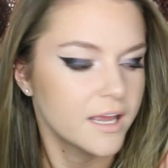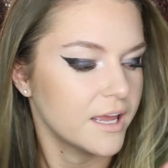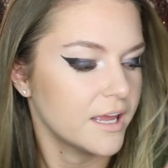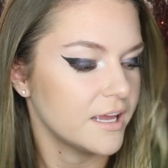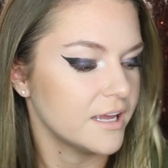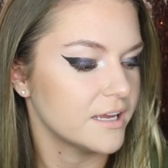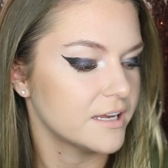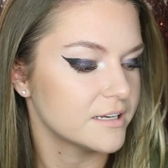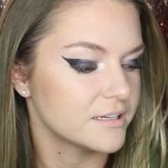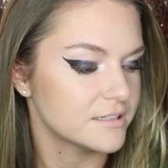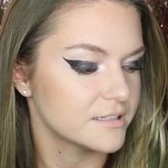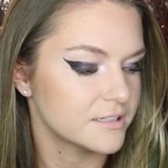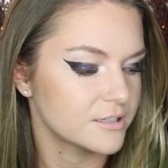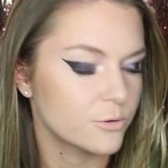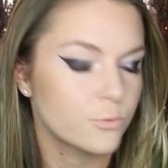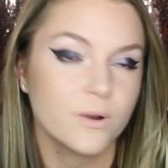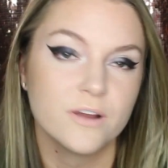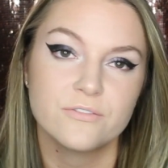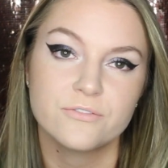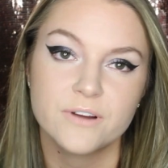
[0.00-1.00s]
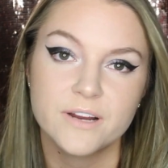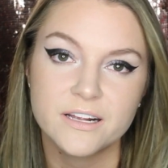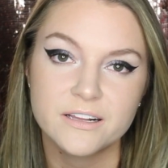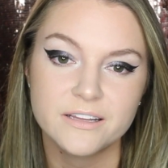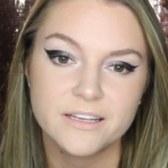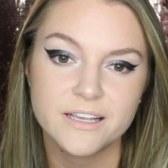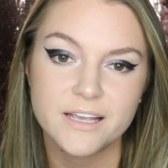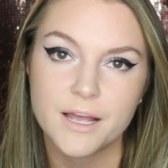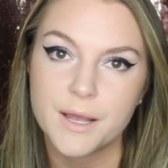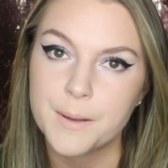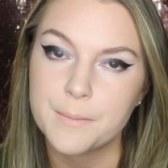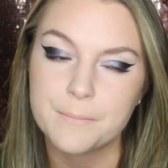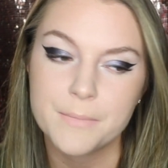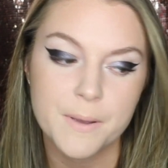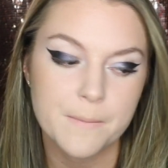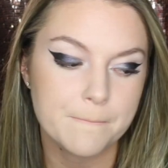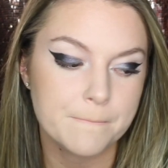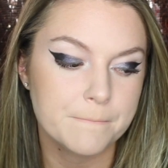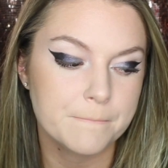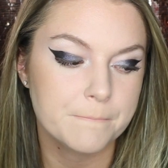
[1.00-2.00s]
And quite frankly, I'm
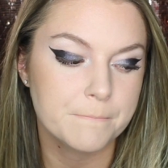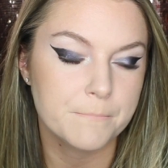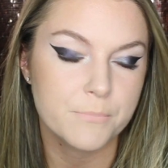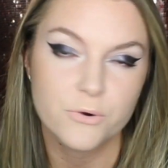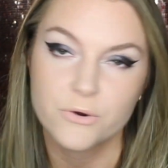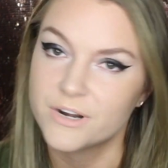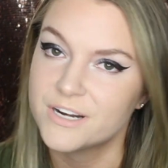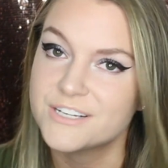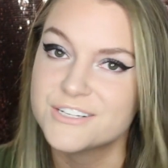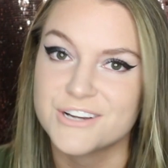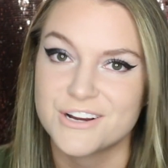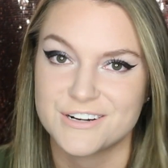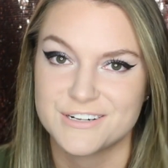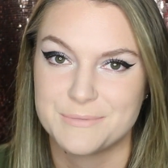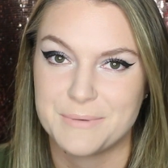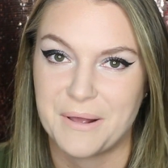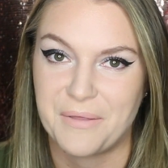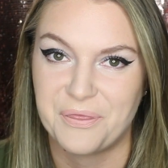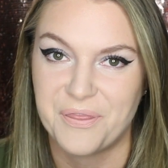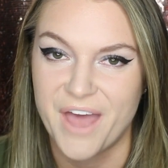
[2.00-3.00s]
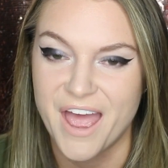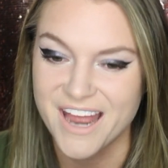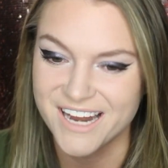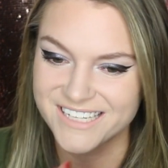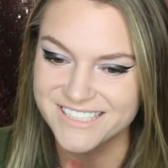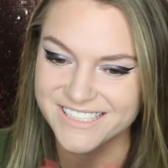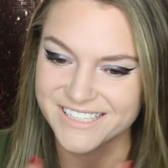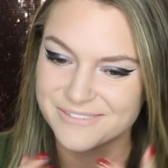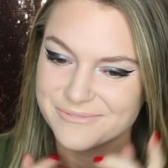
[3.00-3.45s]
pretty shocked about that.